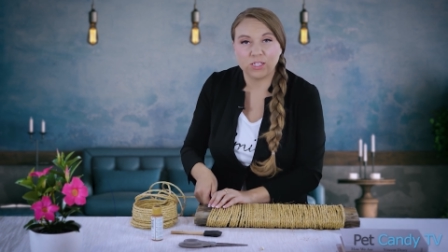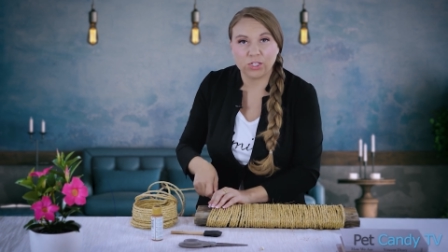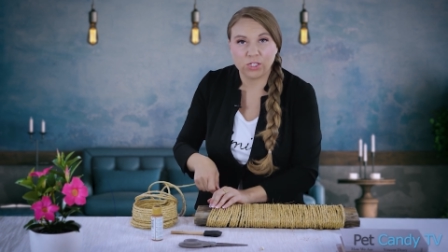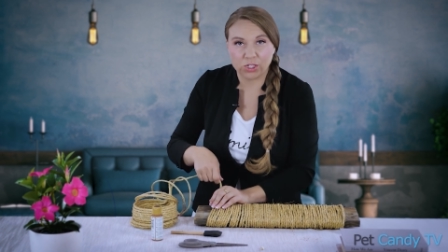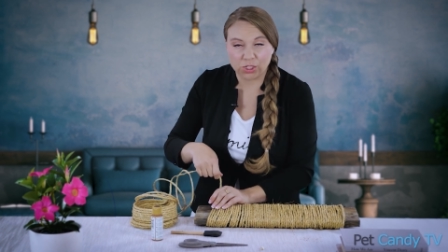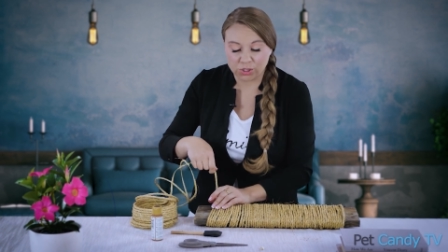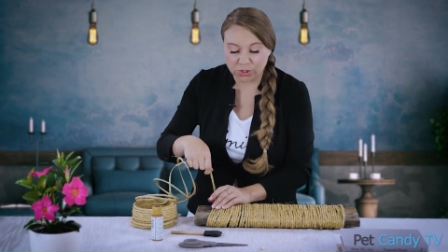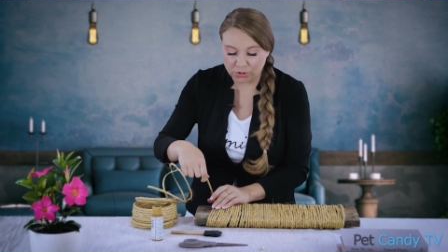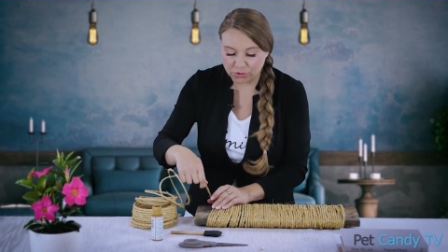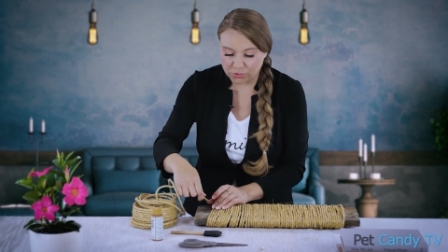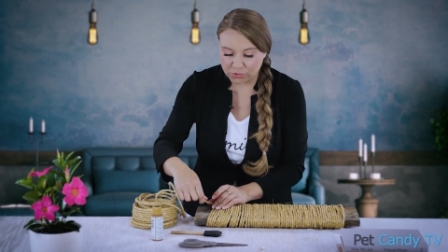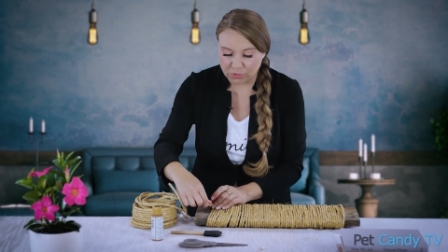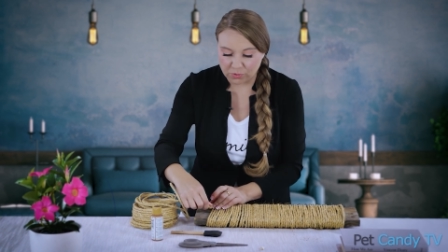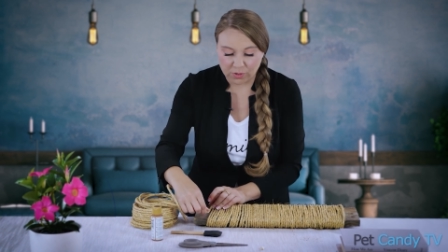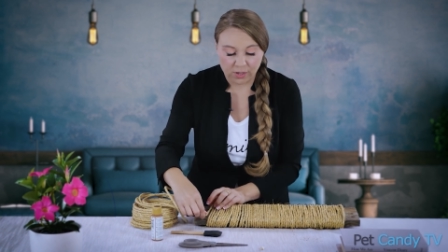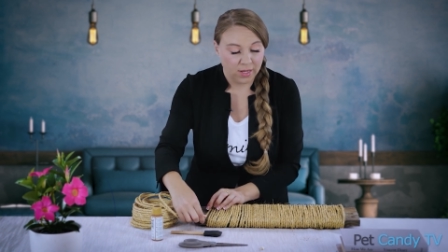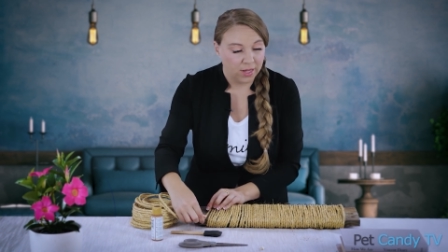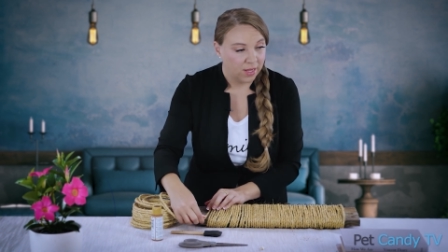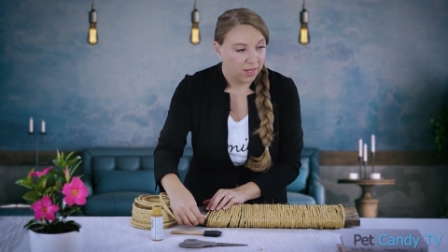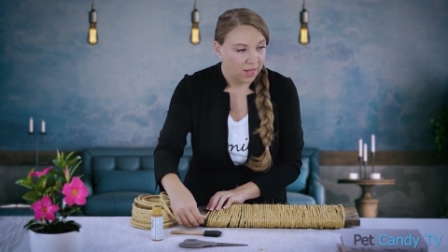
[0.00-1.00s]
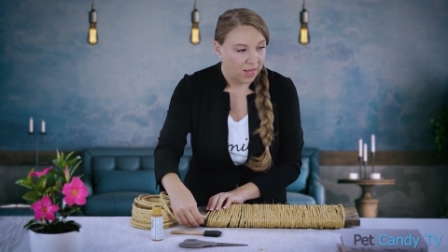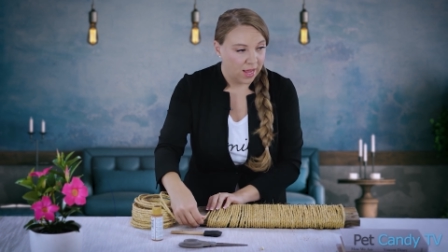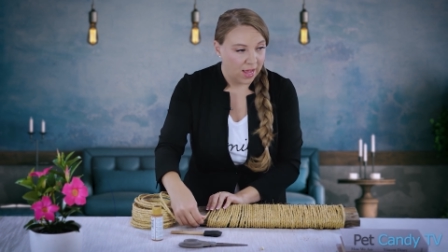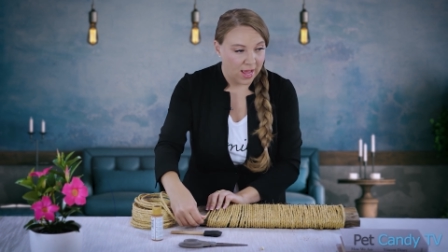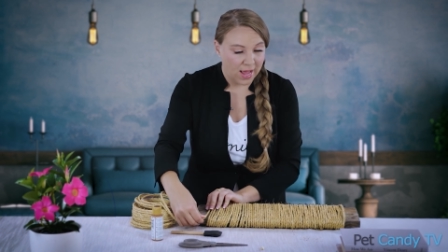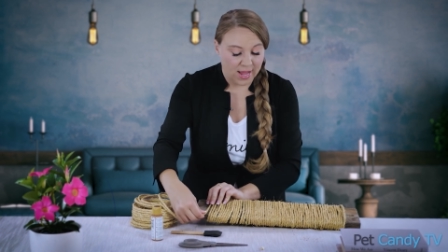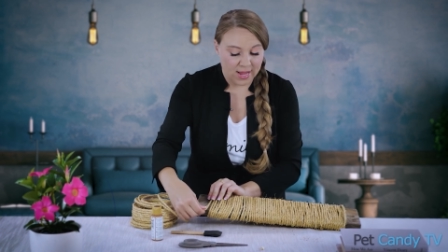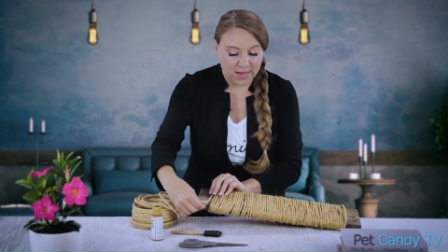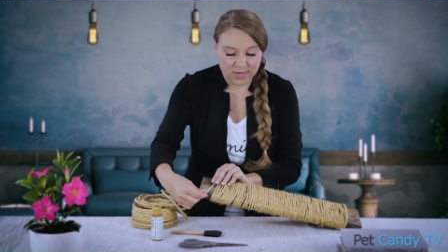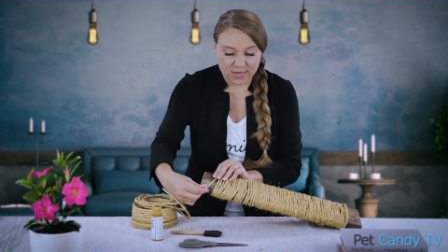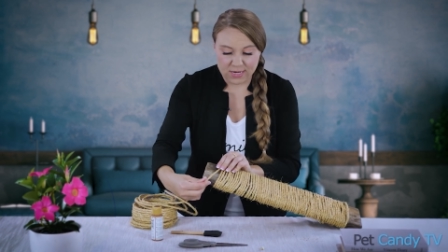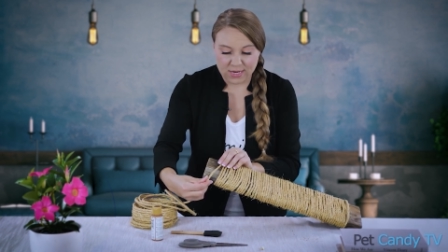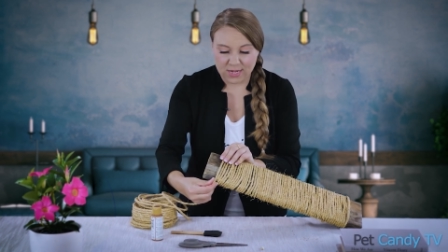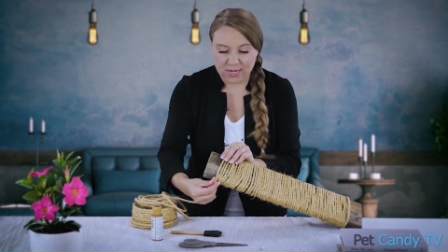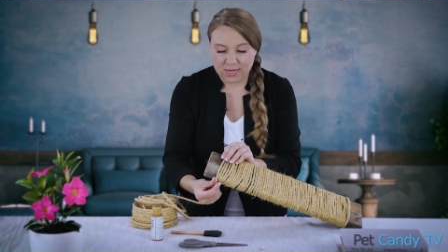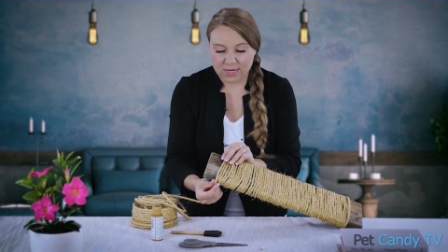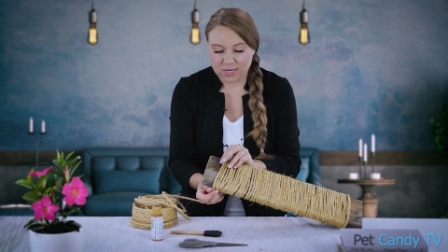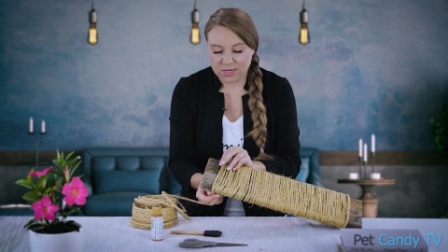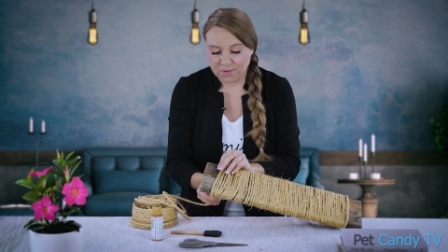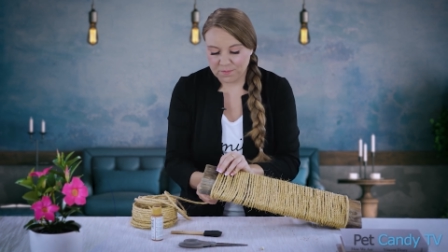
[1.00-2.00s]
to end
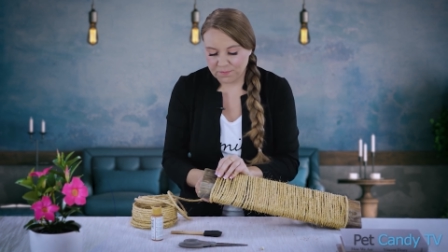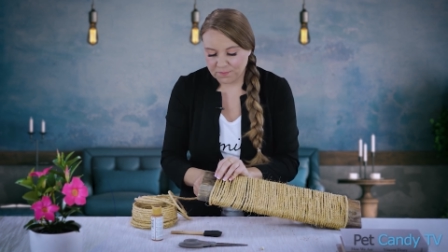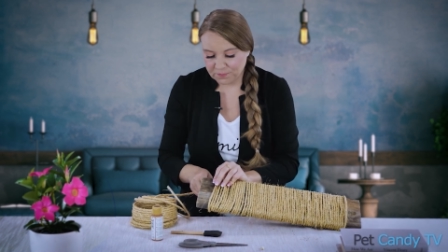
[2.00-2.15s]
it.